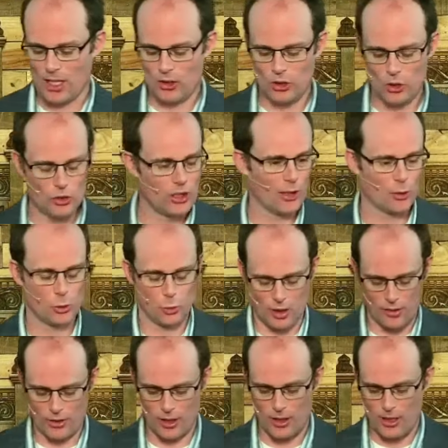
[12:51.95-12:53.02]
it's used
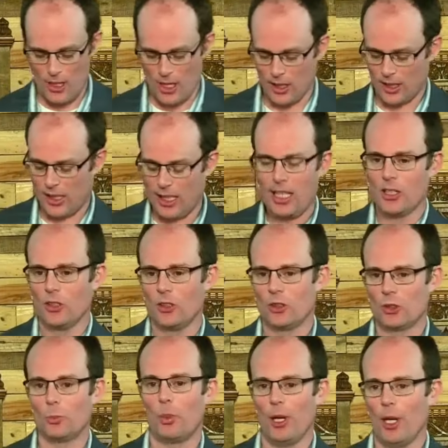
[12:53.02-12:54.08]
elsewhere of a, a
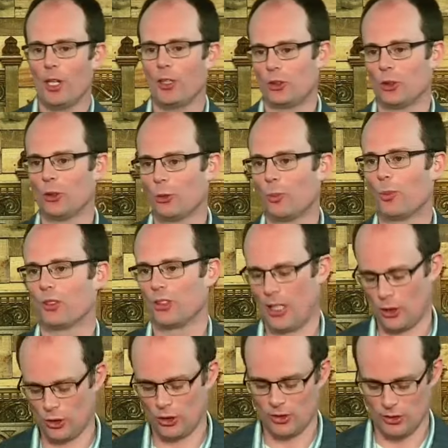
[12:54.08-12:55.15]
king's personal
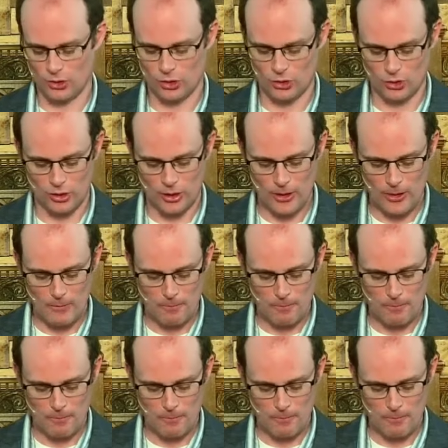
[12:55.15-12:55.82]
possessions.